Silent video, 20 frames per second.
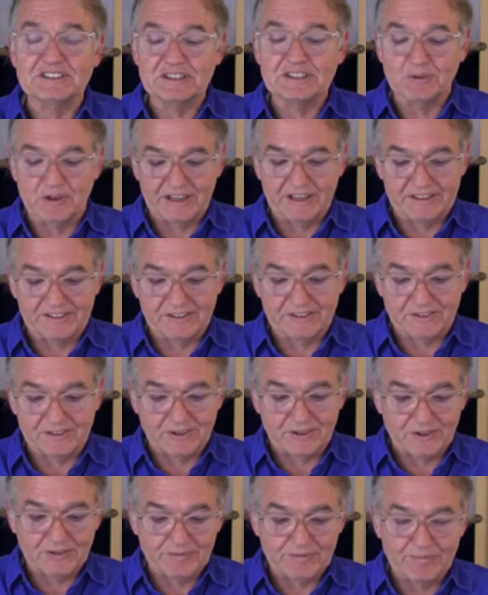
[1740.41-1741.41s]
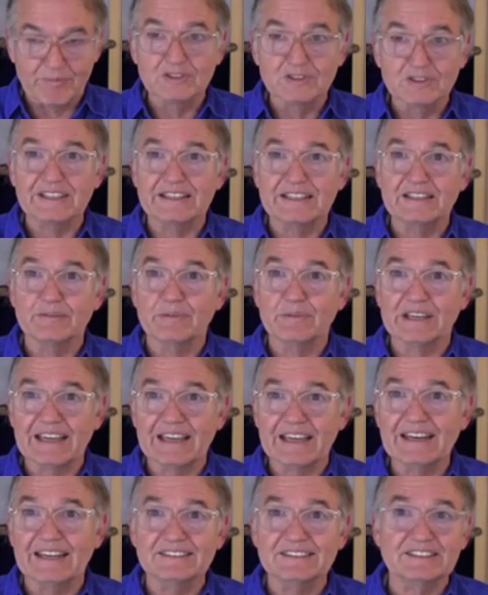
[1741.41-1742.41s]
she wanted to do. Mostly in the
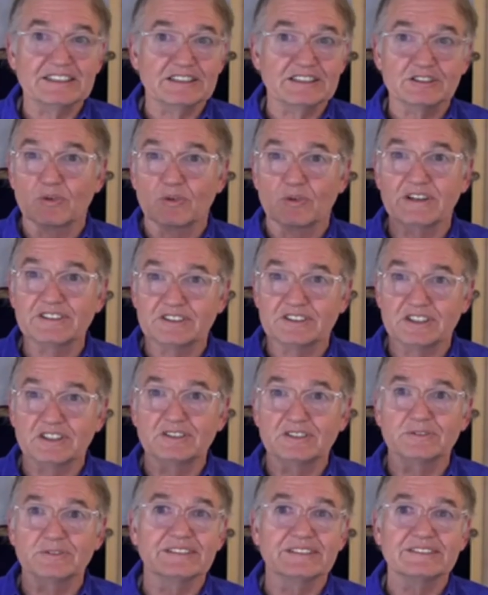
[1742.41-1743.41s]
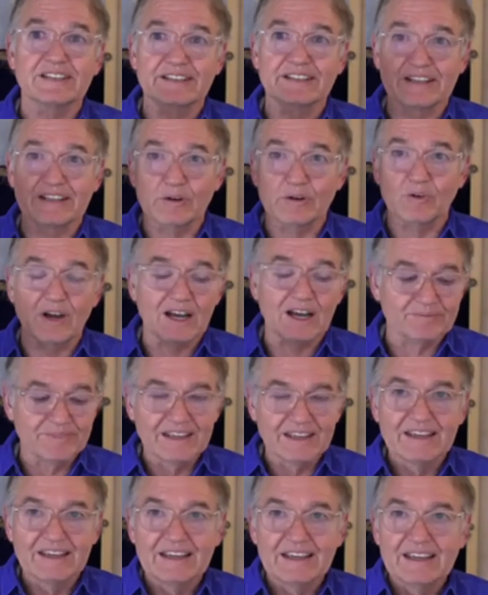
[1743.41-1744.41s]
beginning, she just wanted children until they grew up.
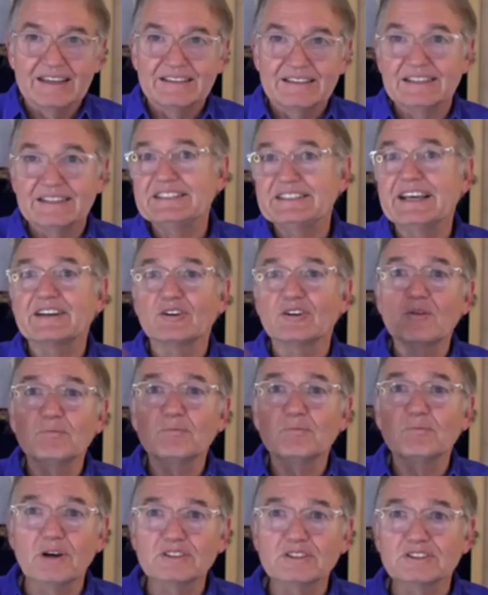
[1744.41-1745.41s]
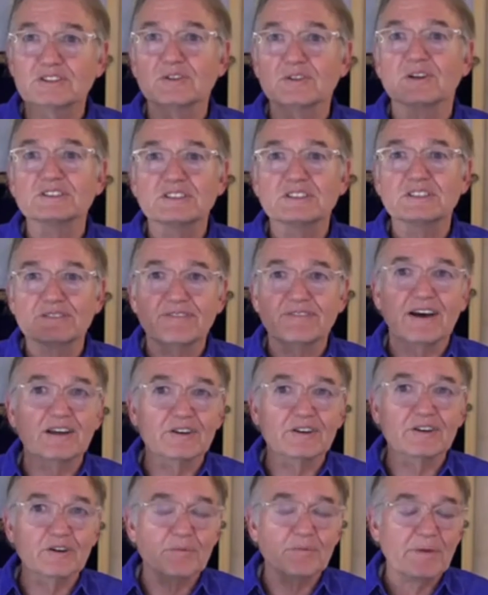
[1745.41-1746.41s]
Then she had her own bookstore. She followed
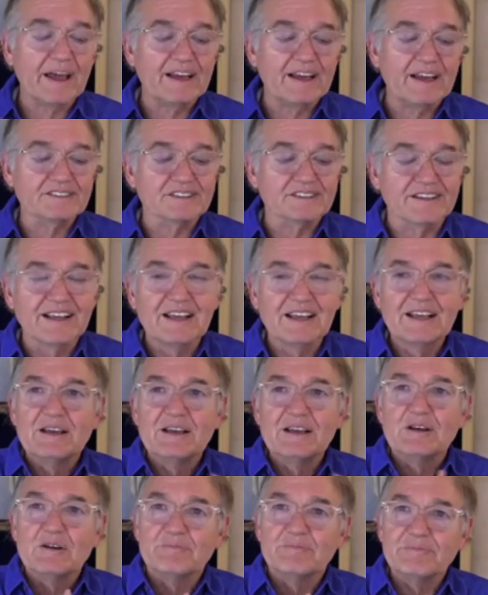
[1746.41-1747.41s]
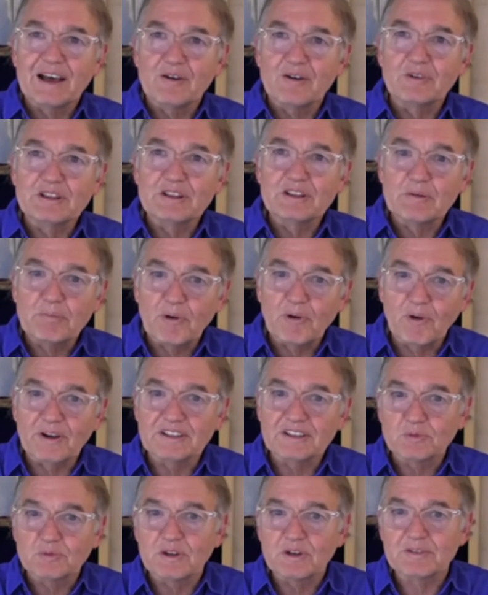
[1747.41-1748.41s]
her passion. Now, when the
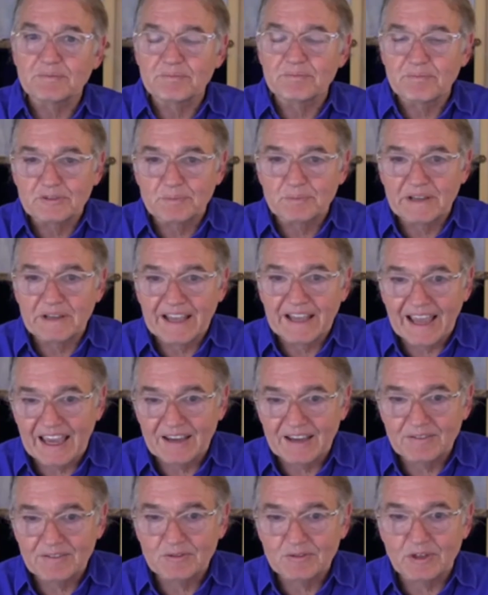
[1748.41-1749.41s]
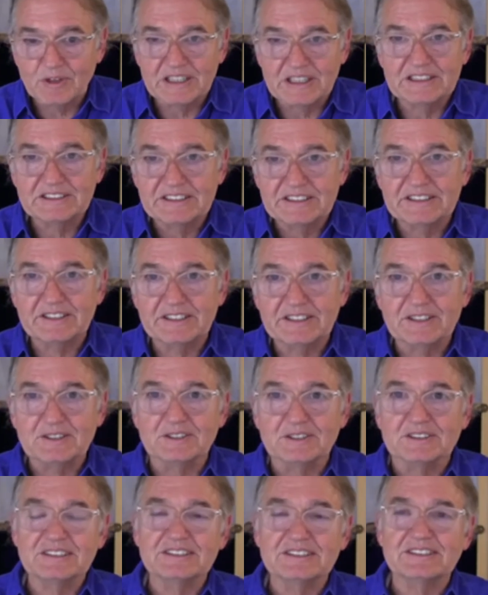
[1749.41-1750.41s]
boys would misbehave, what did she do?
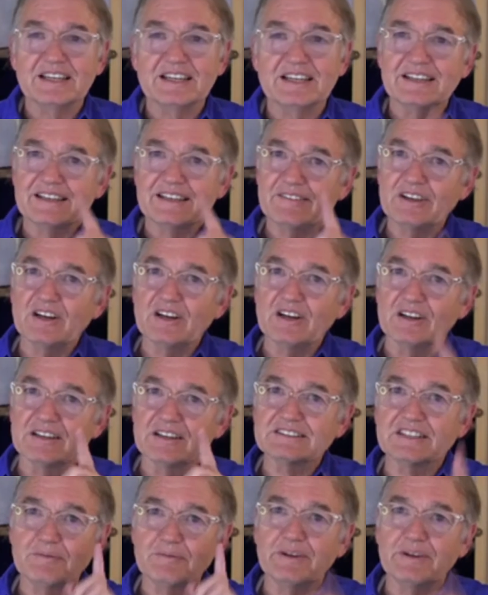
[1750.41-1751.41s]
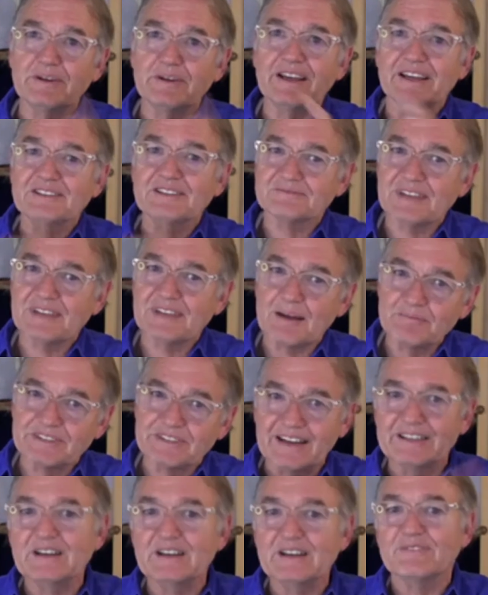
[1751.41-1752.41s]
She said, if you don't listen to me, I'm
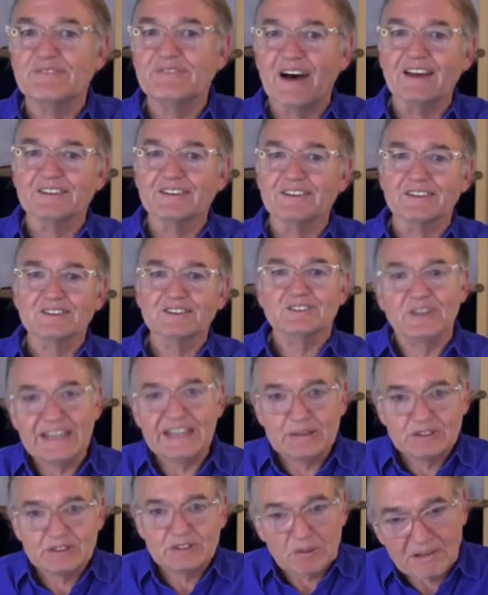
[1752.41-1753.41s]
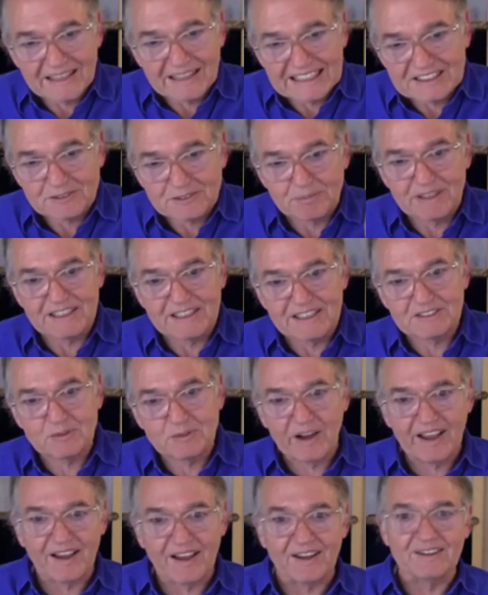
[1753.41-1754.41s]
telling your father. So he was the policeman as
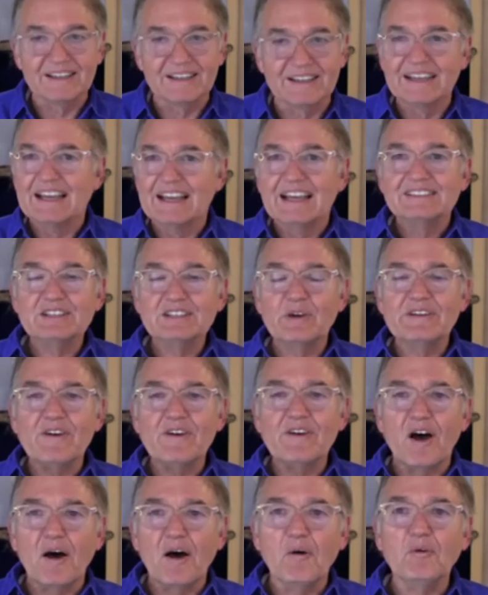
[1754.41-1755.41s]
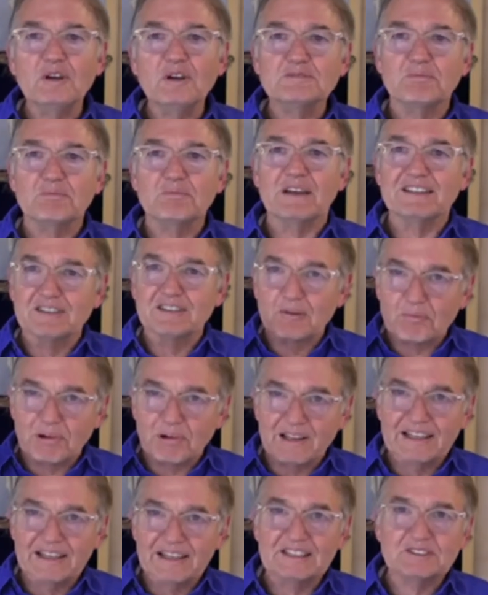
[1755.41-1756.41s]
well. So we've always been the
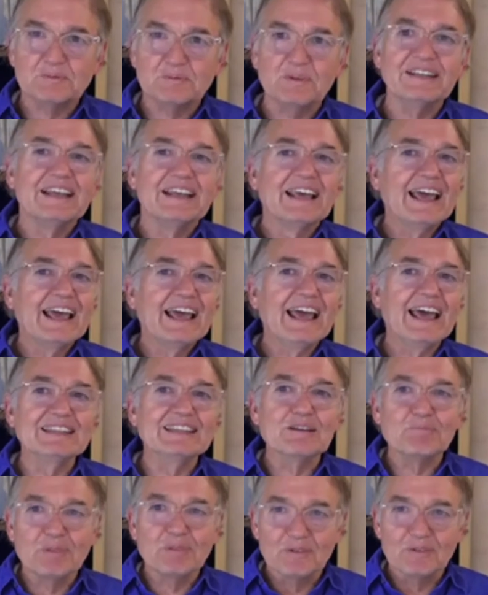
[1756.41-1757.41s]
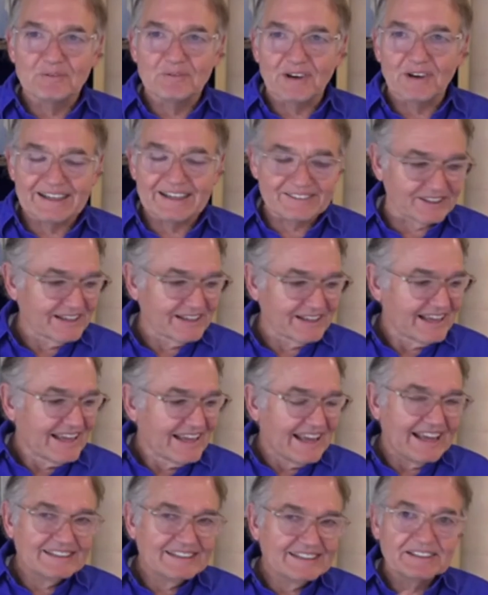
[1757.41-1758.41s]
policeman and the provider.
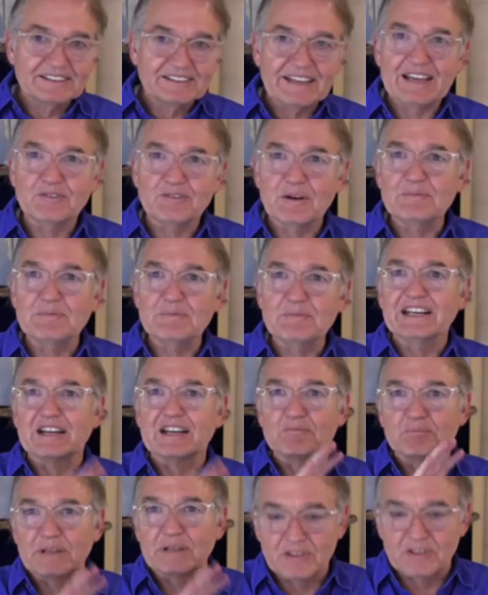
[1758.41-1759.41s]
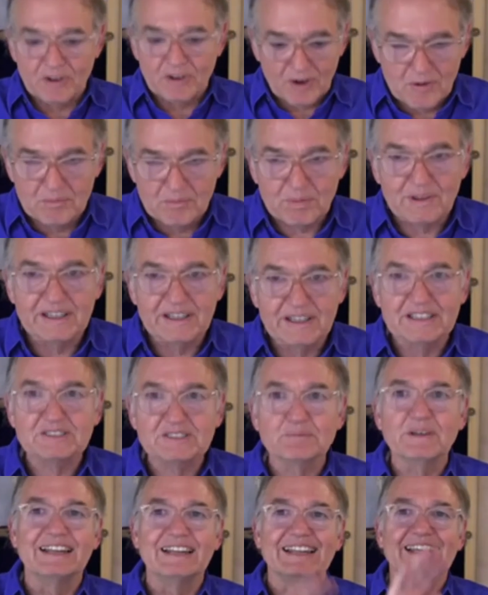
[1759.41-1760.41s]
And today women can be their own
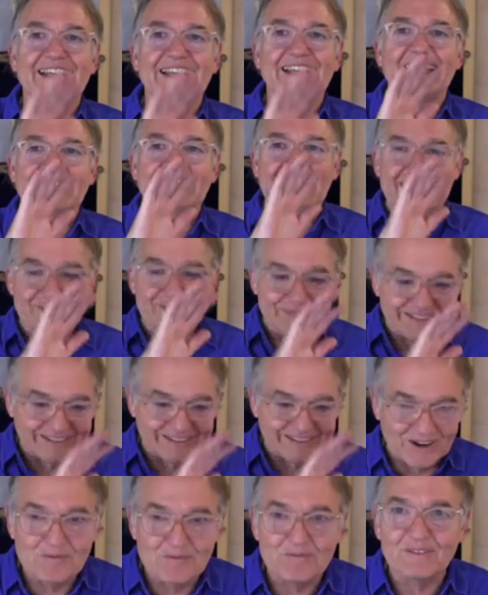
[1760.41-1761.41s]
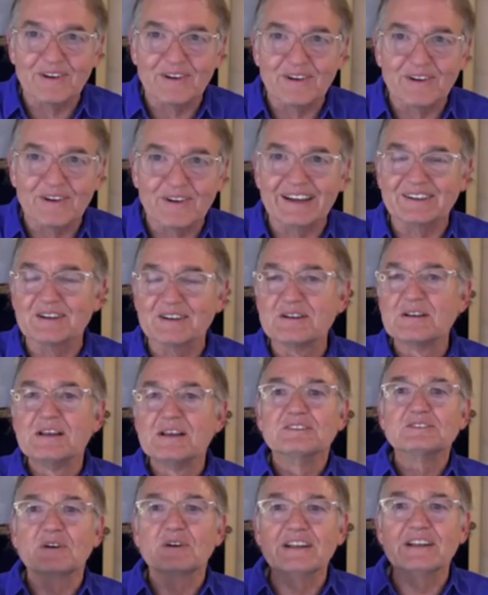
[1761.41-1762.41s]
policeman and they can be their own provider.
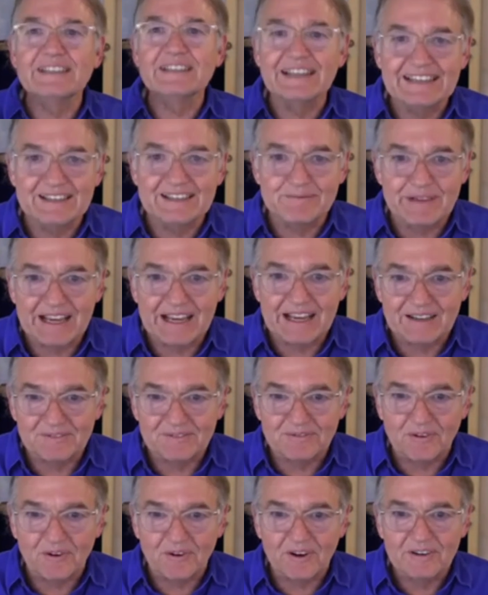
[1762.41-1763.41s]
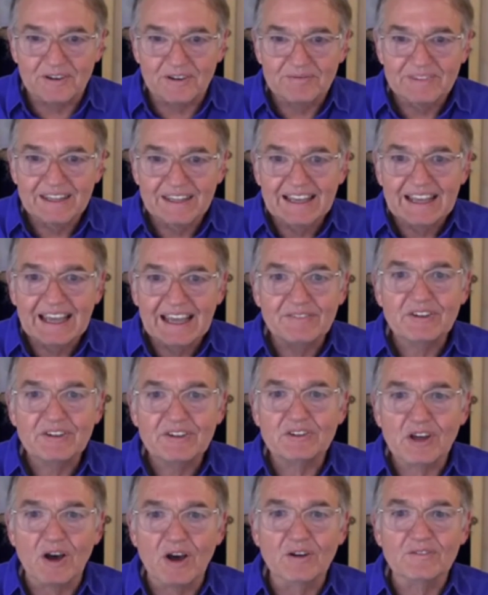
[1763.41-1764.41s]
So what do they need a man for? And if you
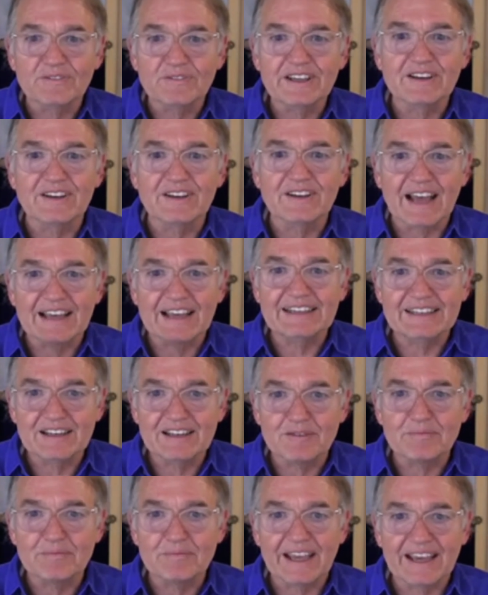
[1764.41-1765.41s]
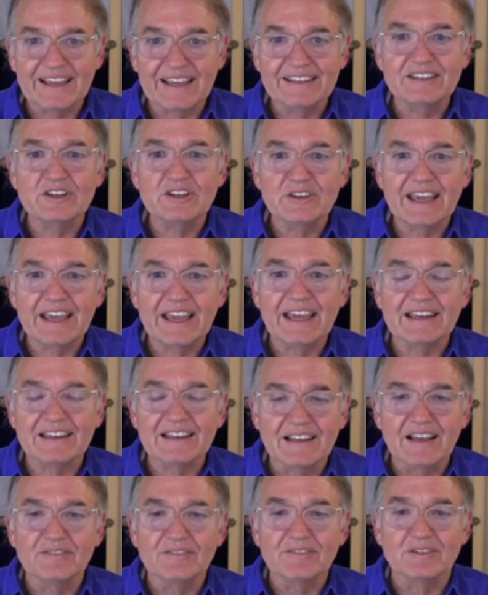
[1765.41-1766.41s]
don't feel I need a man, you can't
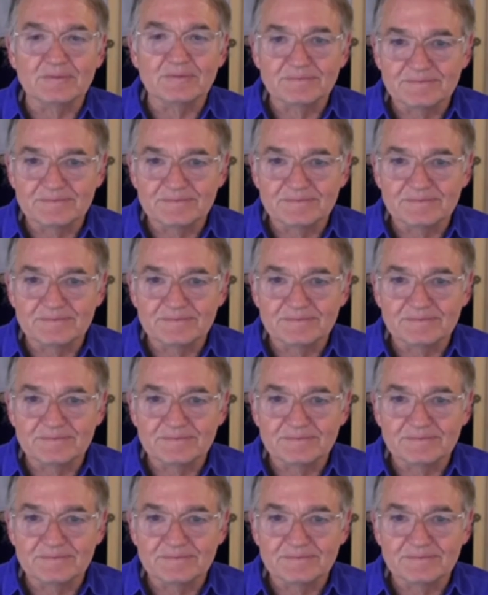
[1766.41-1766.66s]
love him.